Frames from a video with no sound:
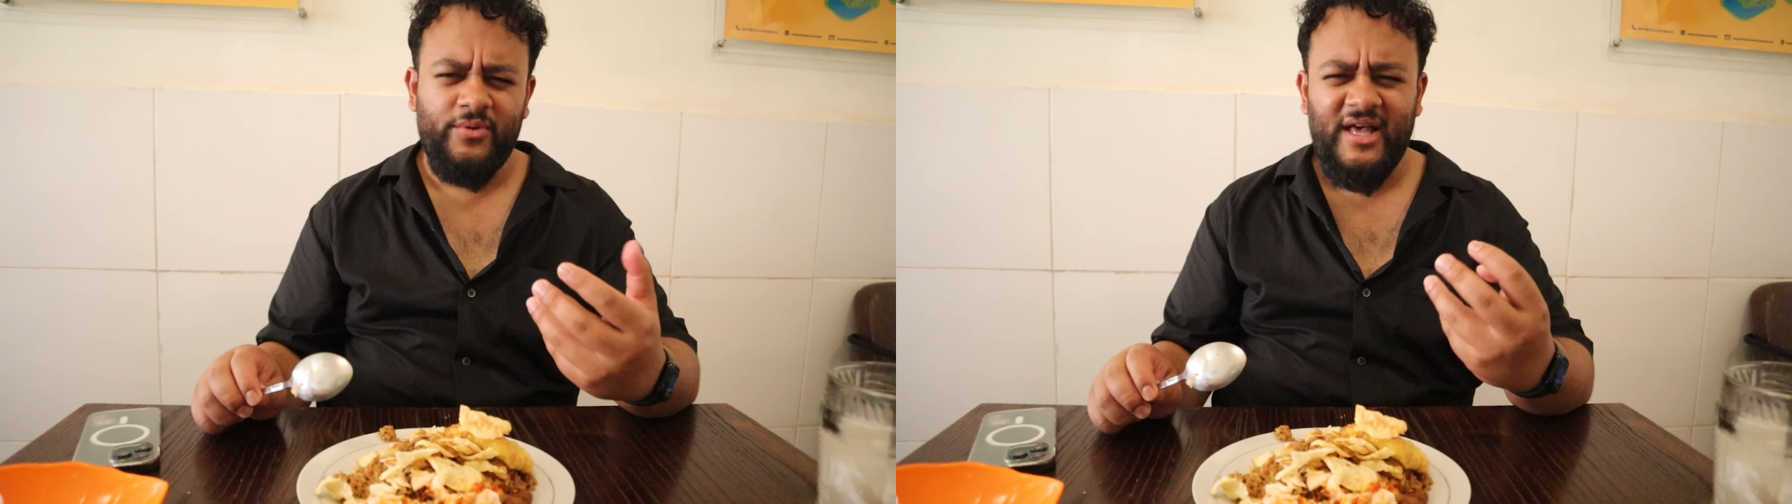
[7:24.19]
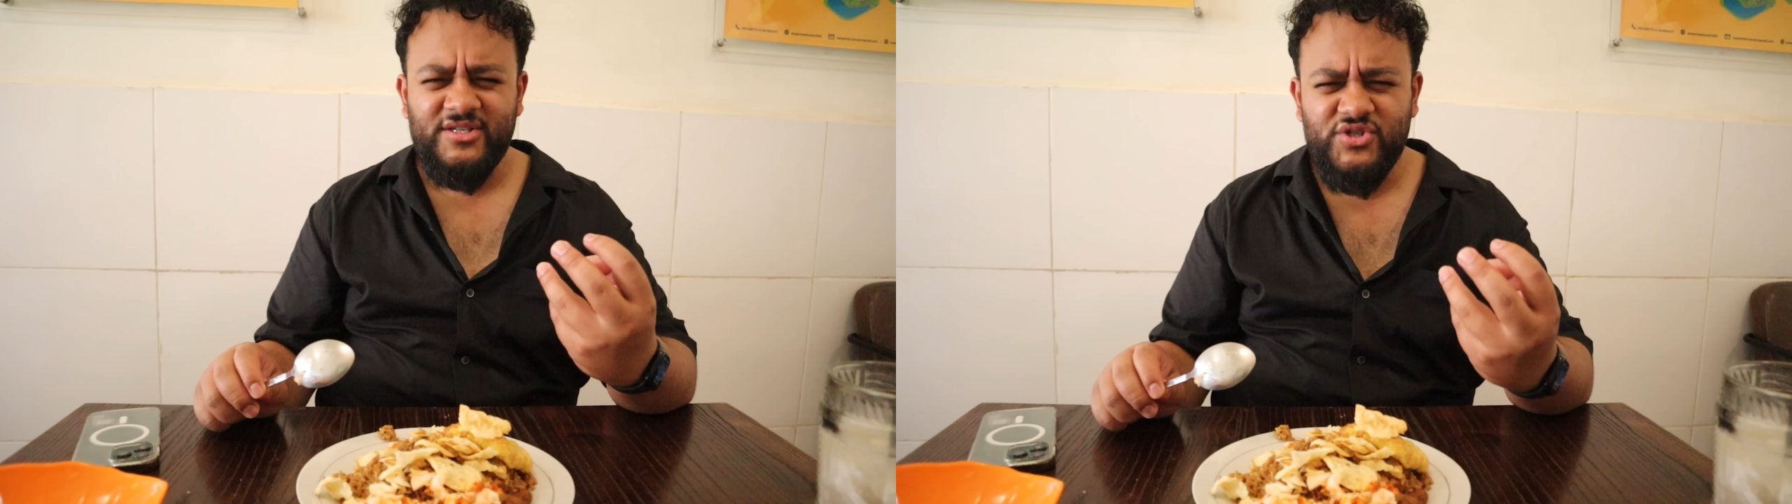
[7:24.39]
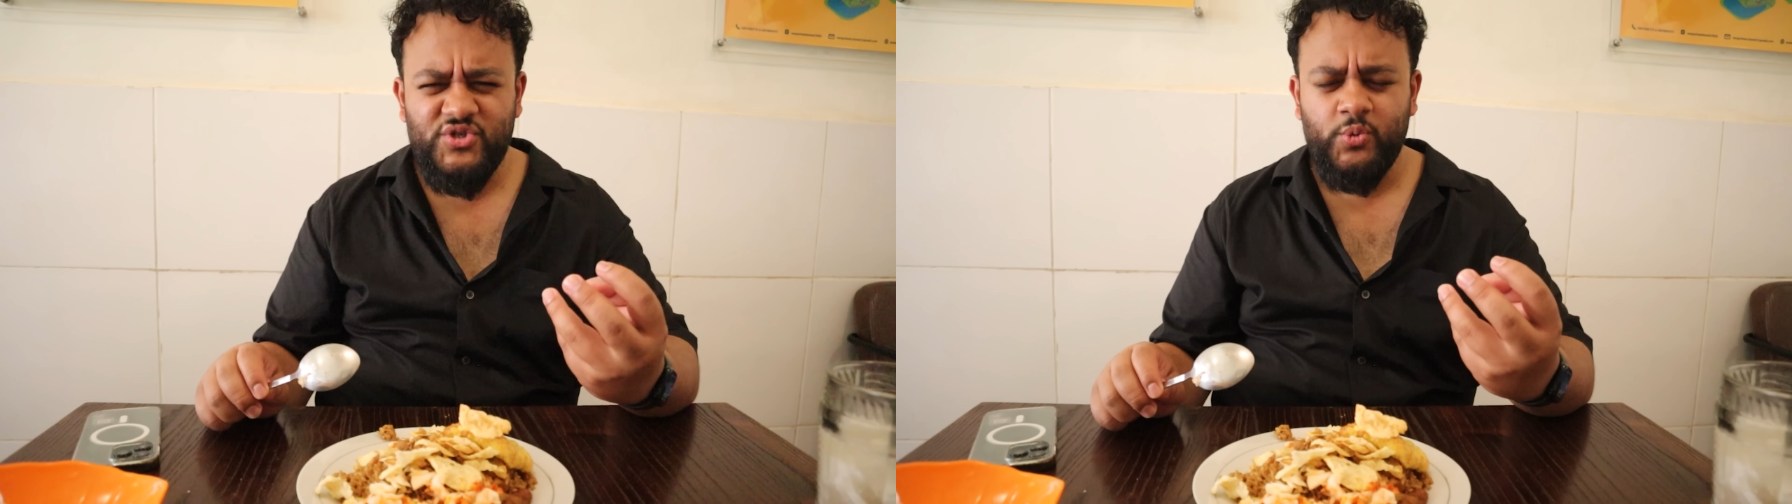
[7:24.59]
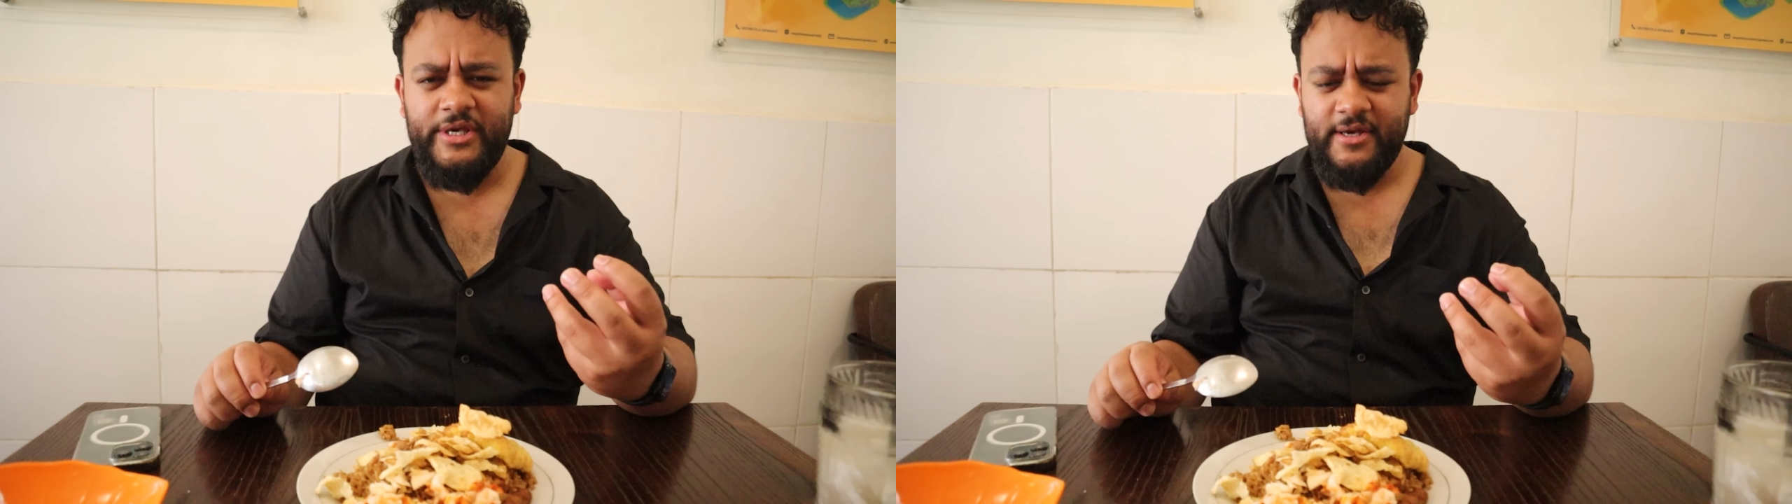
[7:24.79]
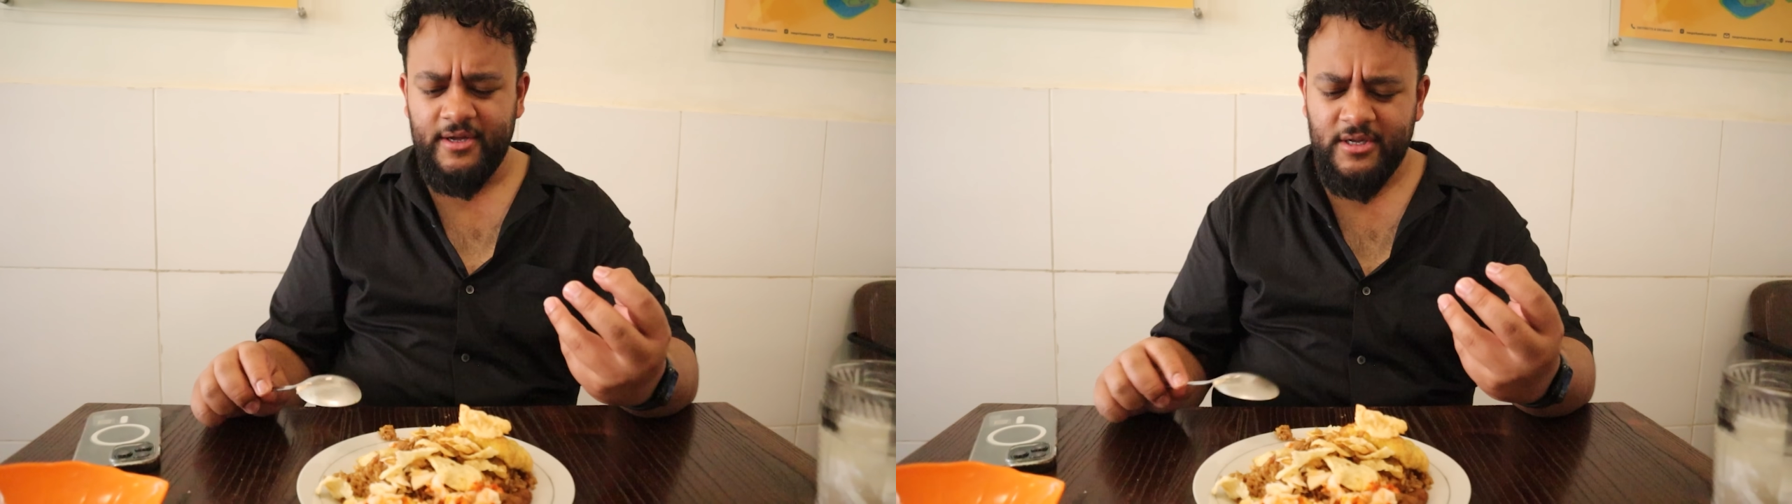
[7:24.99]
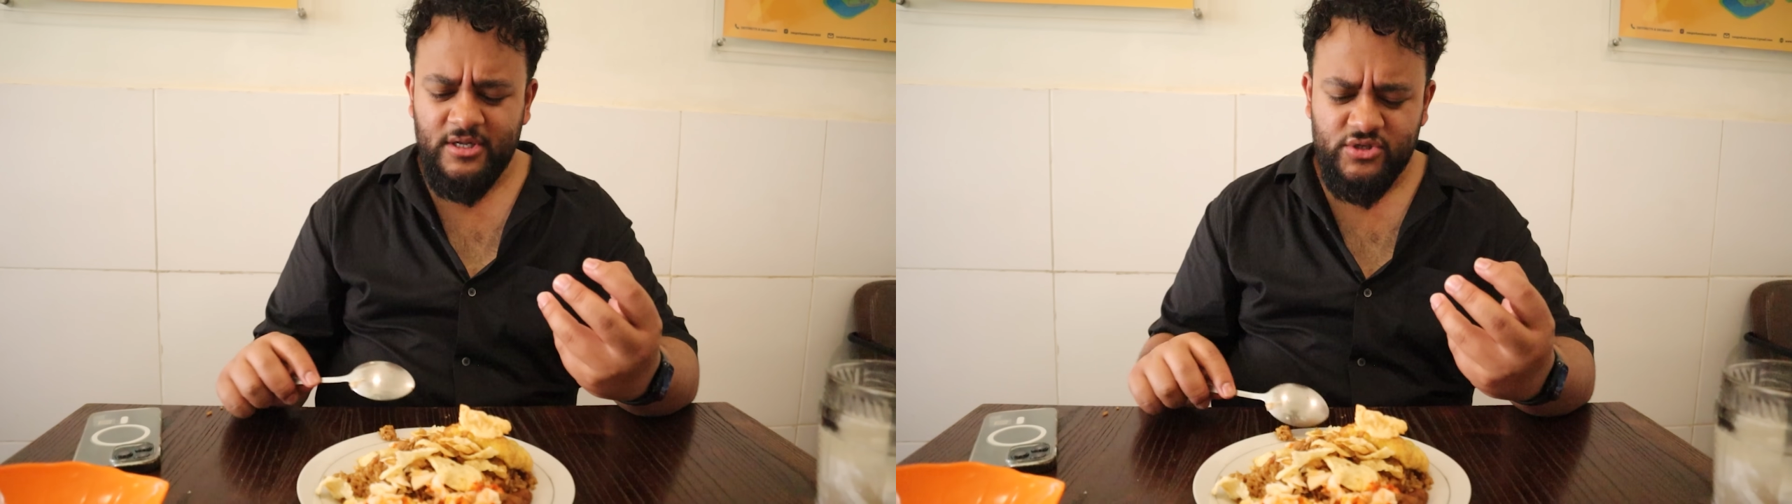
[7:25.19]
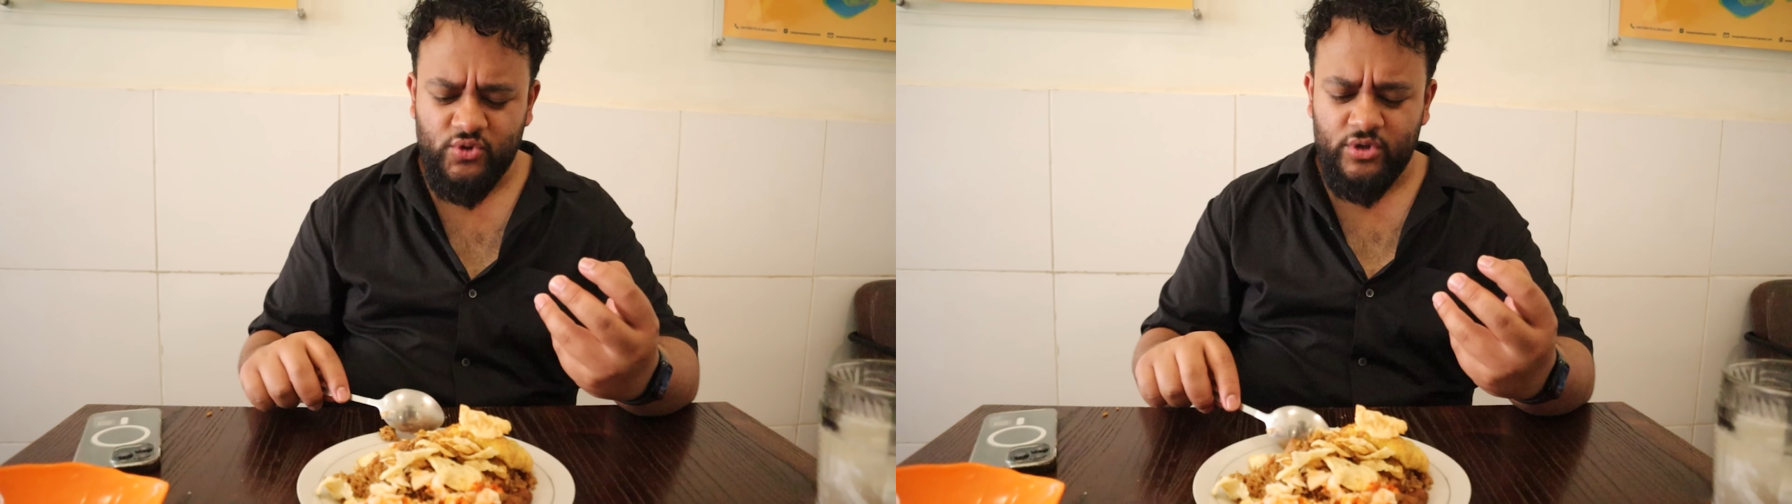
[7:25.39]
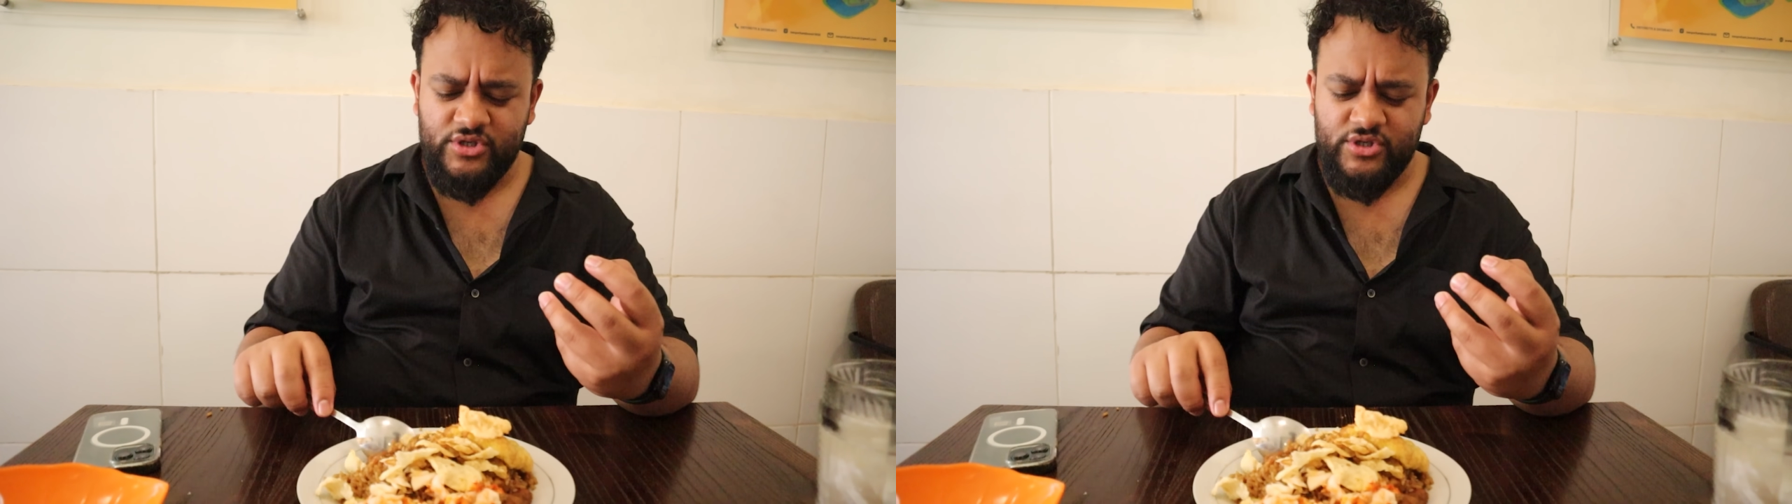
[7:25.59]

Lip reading: That sweet soy